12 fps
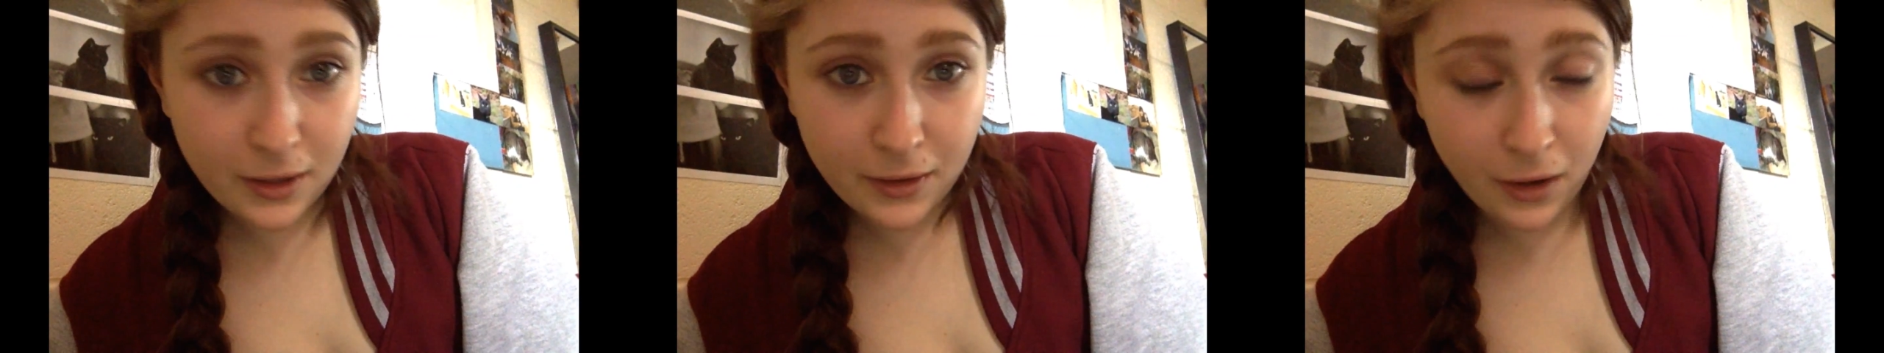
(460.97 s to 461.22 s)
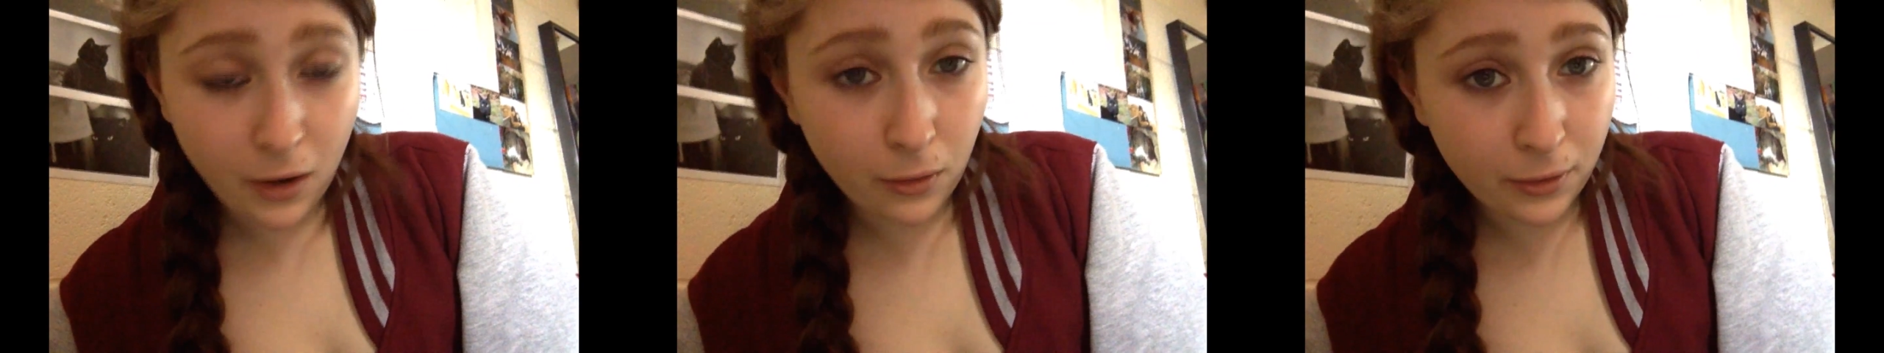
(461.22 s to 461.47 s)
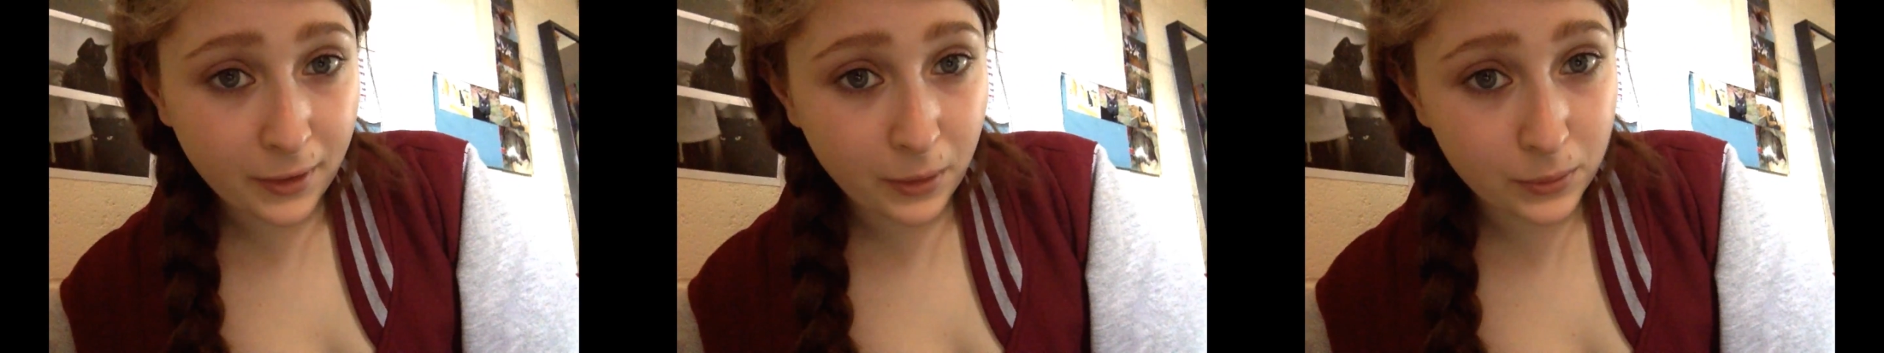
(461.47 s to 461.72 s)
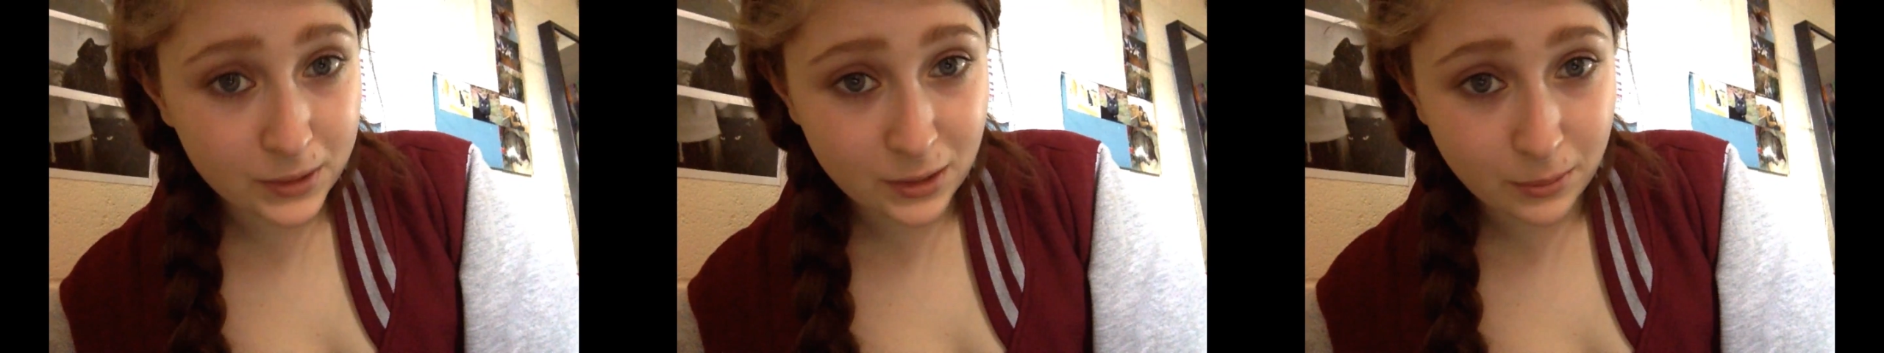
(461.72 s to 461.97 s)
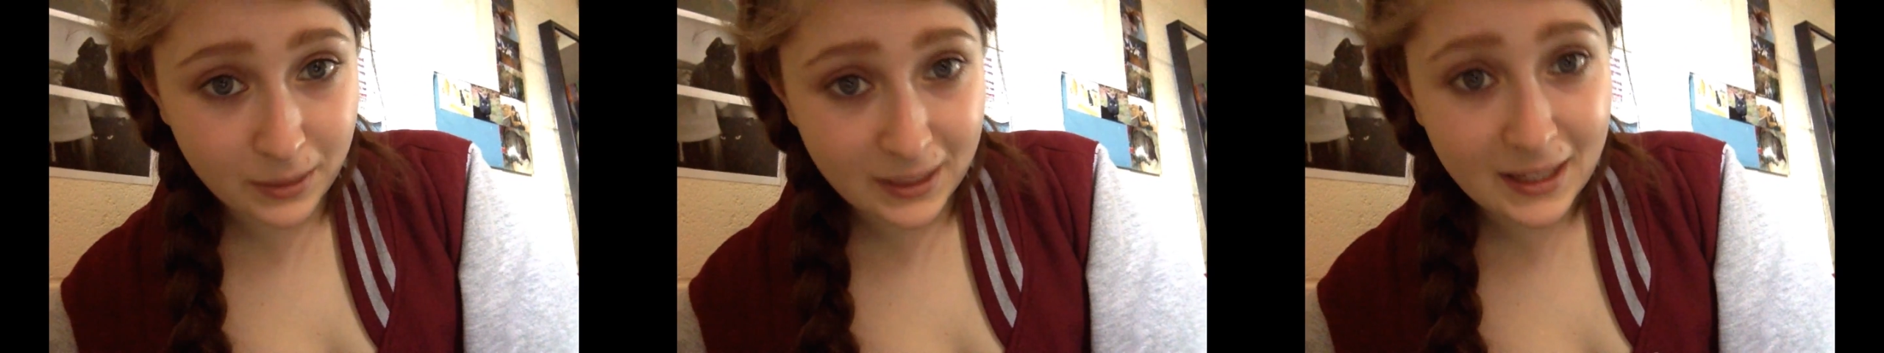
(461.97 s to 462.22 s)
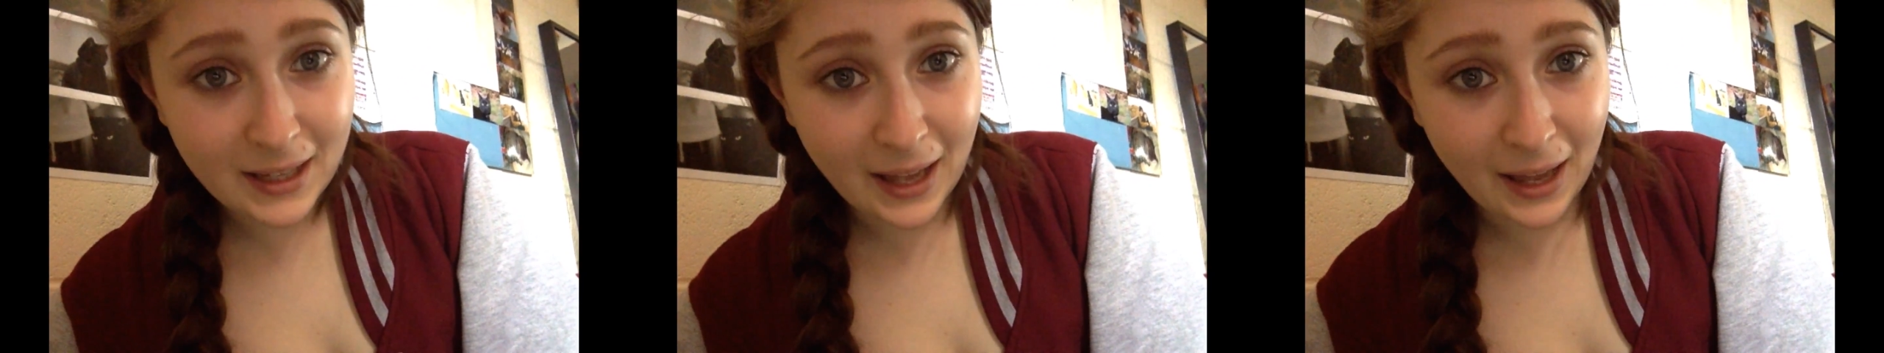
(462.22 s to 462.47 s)
the whole thing was
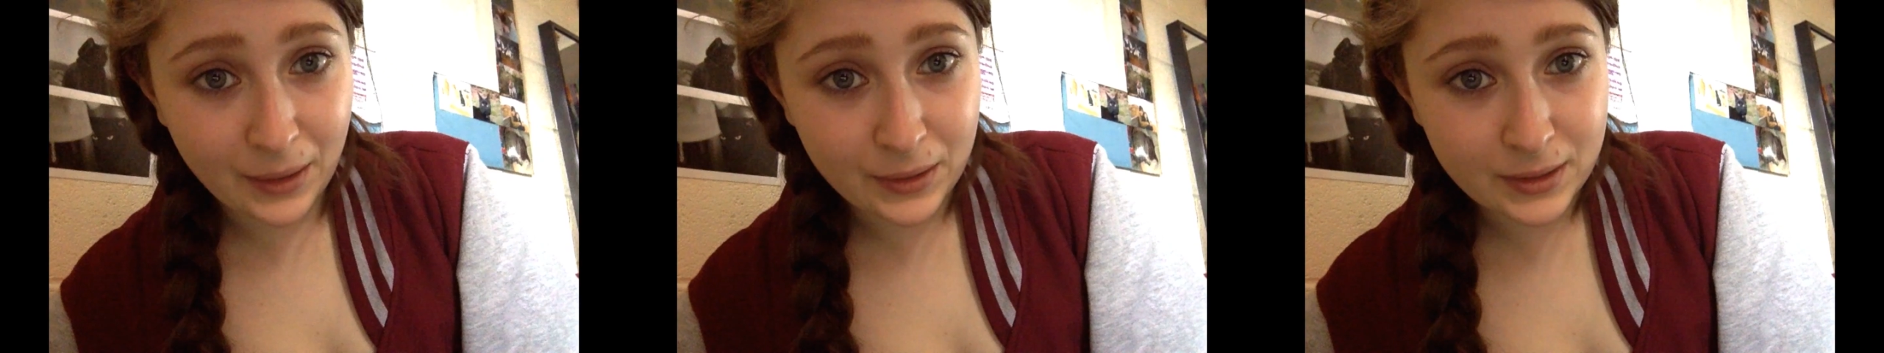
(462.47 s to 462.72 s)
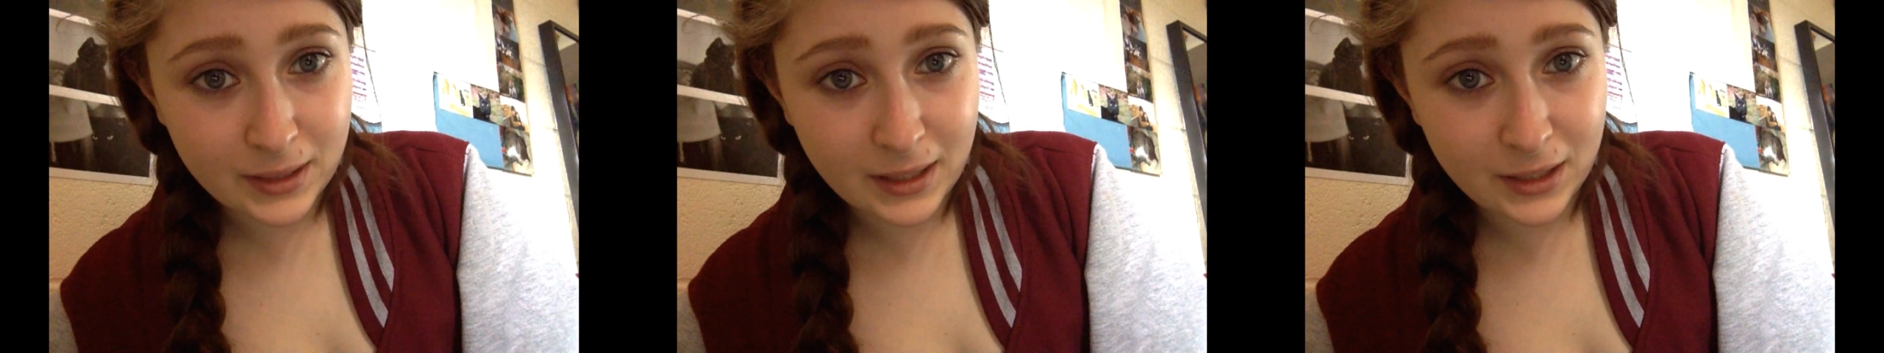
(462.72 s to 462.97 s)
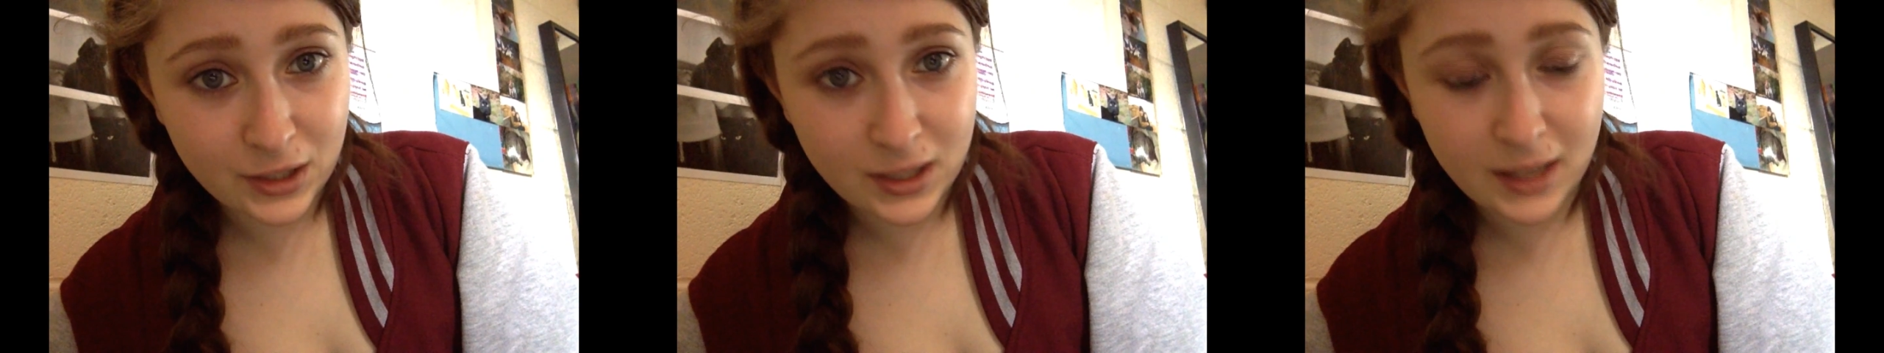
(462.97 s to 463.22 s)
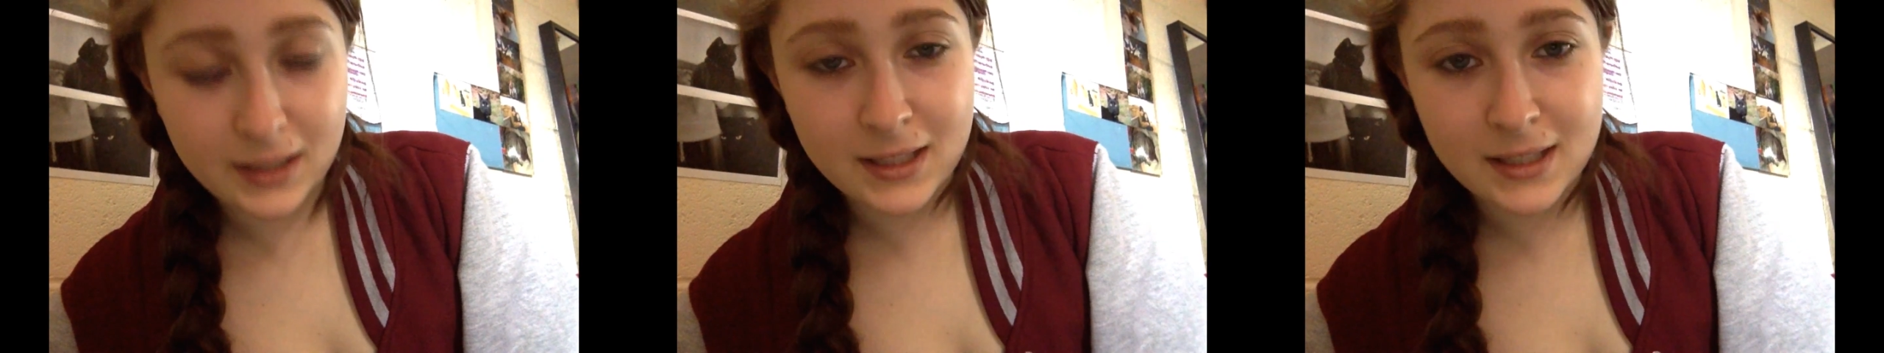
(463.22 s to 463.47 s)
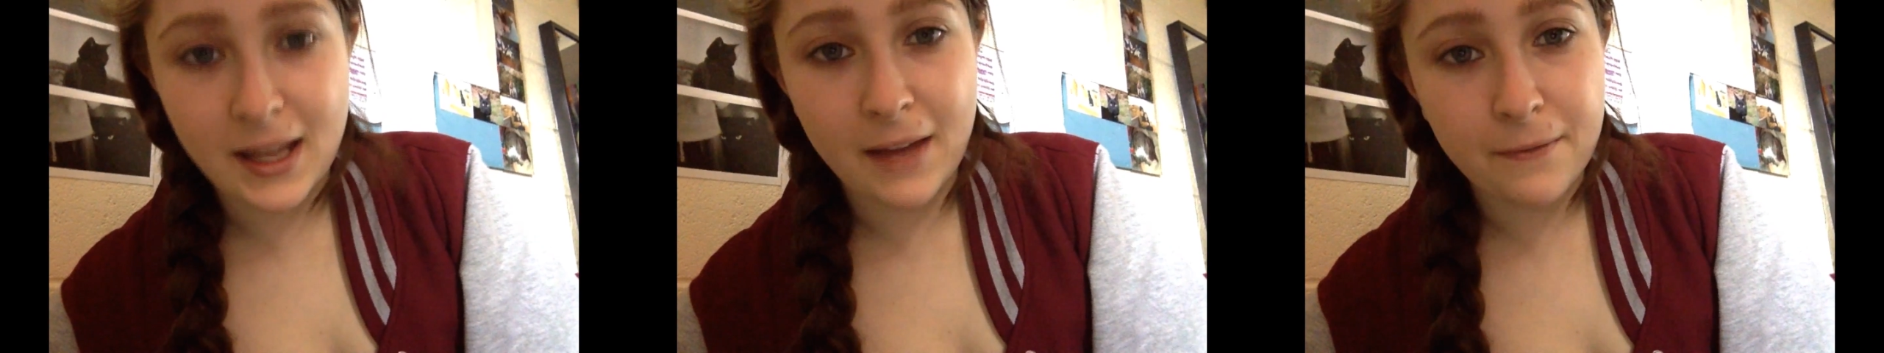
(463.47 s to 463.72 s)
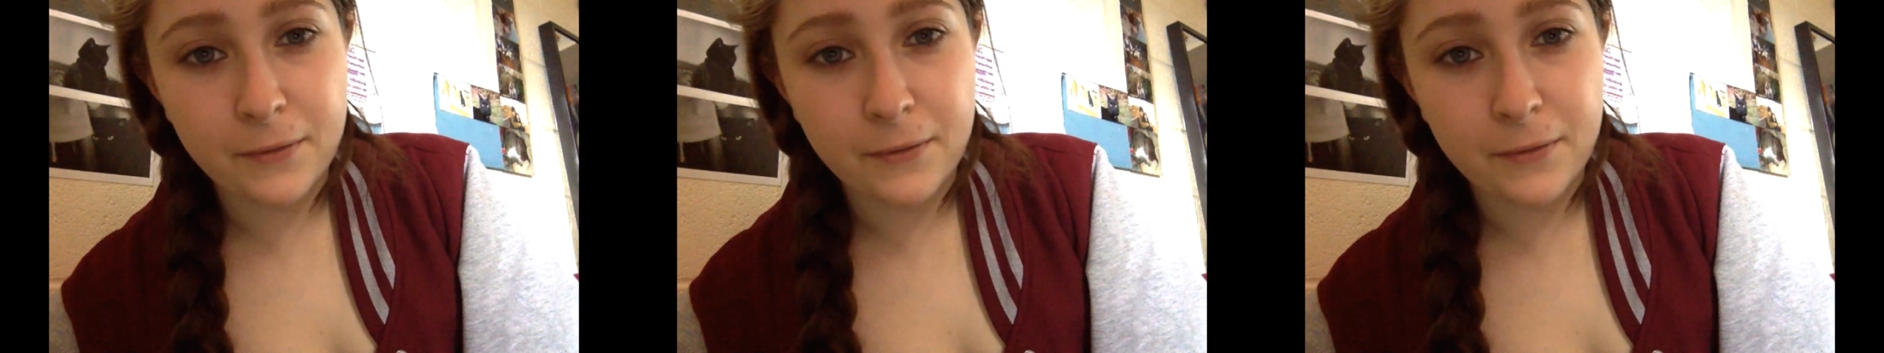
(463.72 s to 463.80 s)
complete and it just had to set